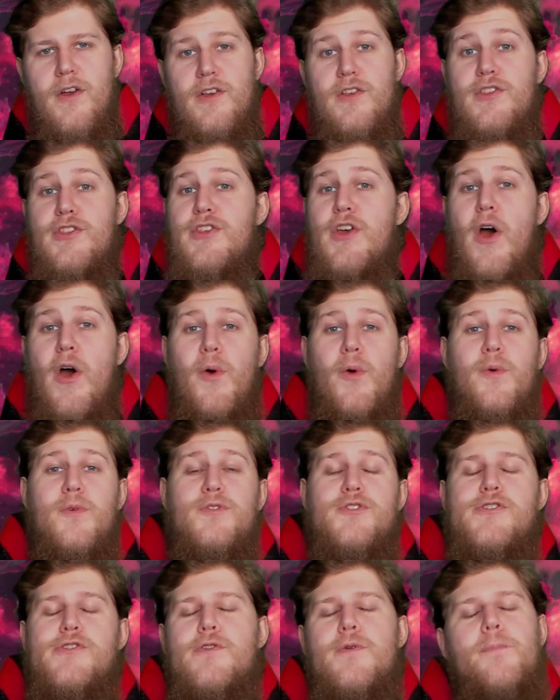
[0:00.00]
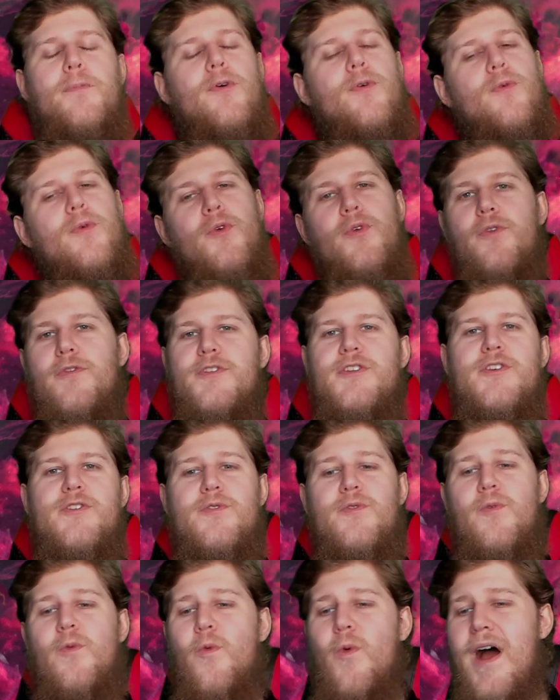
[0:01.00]
So, to prove to
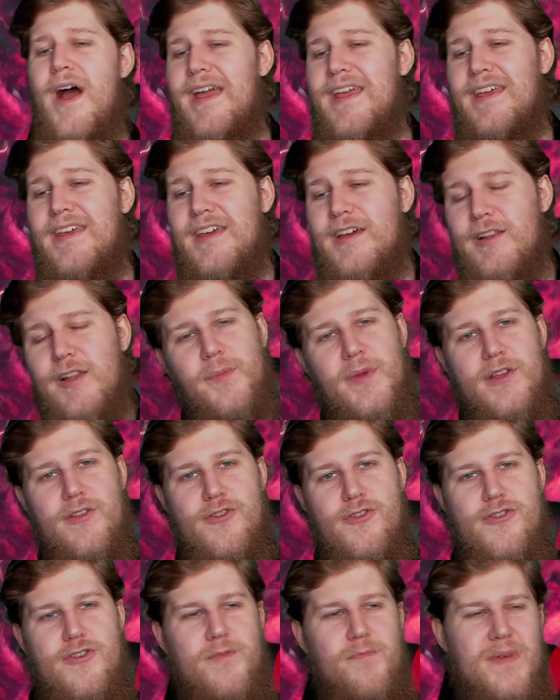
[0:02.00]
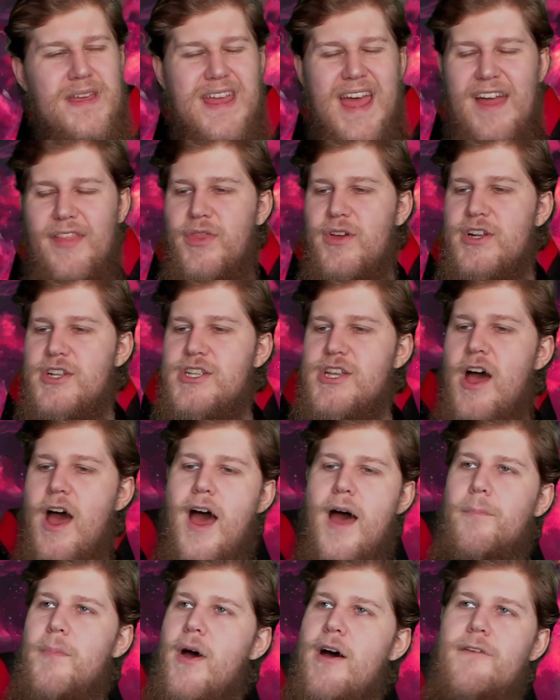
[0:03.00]
you why Guilliman should be at the
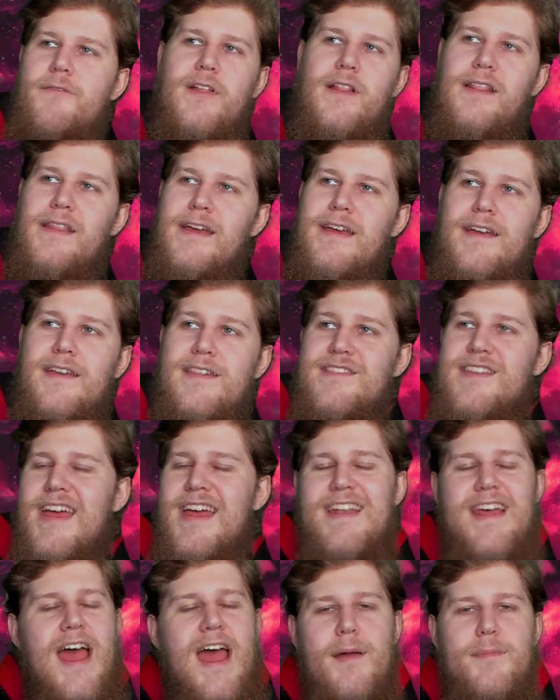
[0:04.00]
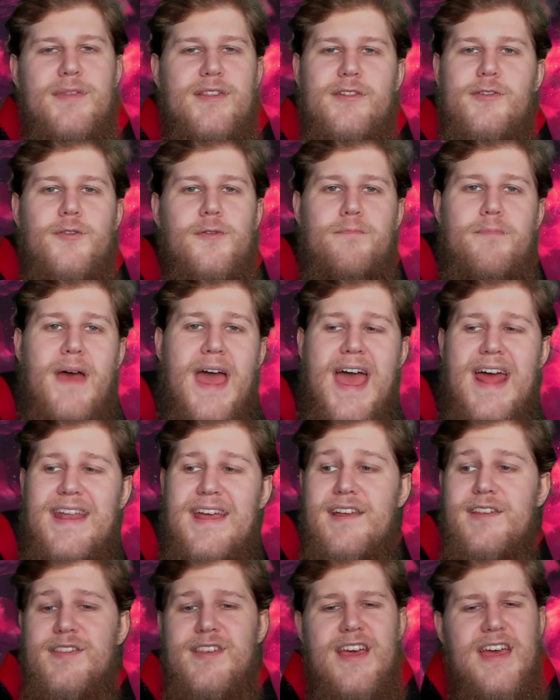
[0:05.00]
top of the list, an absolute
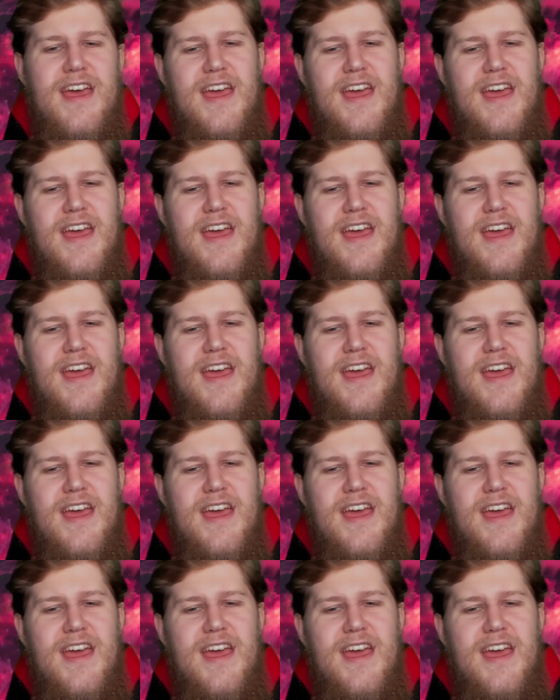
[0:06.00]
badass,